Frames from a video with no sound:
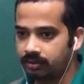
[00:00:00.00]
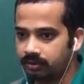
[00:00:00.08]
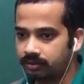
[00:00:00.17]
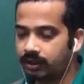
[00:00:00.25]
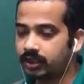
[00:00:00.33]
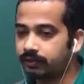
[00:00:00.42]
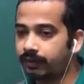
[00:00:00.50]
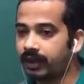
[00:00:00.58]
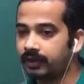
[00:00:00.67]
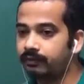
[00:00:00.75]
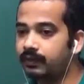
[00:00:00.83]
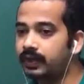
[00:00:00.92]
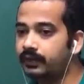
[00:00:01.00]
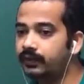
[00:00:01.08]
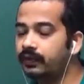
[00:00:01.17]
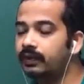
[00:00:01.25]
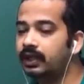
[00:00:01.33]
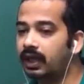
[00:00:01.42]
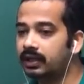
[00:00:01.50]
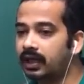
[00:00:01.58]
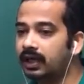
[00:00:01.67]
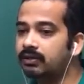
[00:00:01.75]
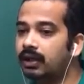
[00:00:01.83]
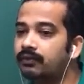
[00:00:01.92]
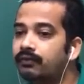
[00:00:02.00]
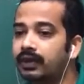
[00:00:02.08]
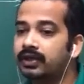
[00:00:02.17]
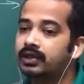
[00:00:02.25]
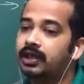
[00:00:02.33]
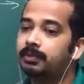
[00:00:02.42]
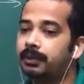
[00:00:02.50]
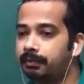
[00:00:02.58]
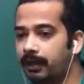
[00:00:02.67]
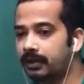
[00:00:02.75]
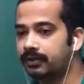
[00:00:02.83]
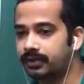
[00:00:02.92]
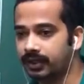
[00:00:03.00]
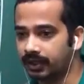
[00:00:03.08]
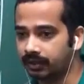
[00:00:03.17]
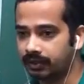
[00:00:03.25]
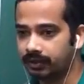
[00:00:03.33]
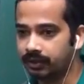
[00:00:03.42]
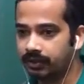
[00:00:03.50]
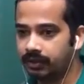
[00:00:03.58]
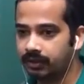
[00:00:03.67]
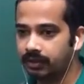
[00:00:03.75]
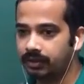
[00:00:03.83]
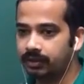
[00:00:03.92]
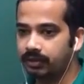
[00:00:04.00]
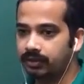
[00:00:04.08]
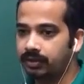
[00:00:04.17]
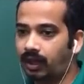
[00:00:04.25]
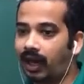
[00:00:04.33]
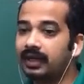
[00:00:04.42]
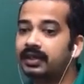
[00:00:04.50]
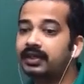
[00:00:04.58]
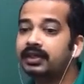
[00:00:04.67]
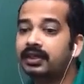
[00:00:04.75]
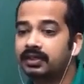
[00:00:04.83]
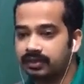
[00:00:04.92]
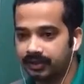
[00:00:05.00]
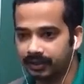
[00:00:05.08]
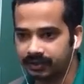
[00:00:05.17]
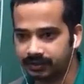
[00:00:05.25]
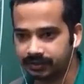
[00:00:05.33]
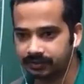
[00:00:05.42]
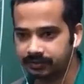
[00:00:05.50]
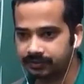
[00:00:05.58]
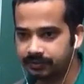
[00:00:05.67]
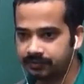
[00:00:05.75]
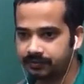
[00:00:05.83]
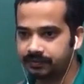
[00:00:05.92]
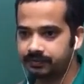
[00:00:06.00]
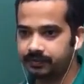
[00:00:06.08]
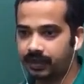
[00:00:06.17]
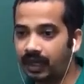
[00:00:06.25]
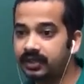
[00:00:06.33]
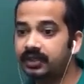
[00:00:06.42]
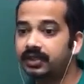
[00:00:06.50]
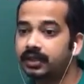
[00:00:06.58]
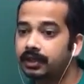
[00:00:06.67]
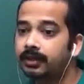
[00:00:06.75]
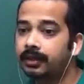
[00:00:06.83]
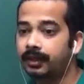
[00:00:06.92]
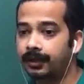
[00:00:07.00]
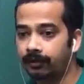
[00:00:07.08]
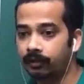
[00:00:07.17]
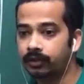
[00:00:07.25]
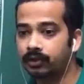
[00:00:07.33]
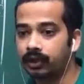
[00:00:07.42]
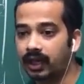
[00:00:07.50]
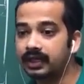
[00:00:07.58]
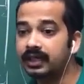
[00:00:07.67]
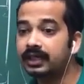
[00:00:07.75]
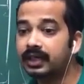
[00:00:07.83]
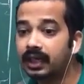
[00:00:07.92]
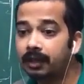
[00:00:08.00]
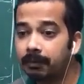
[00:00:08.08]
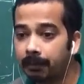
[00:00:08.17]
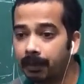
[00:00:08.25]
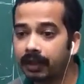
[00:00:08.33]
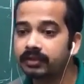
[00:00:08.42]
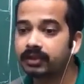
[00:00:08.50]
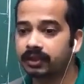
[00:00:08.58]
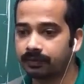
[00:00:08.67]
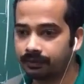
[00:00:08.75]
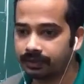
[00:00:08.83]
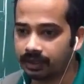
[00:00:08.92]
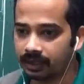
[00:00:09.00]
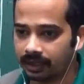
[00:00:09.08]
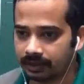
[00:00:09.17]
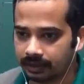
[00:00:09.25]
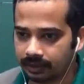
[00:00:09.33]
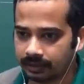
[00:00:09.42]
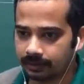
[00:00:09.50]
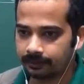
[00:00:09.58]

So that's why we will try to have freshly prepared state, identical states, identically prepared system, we say like that.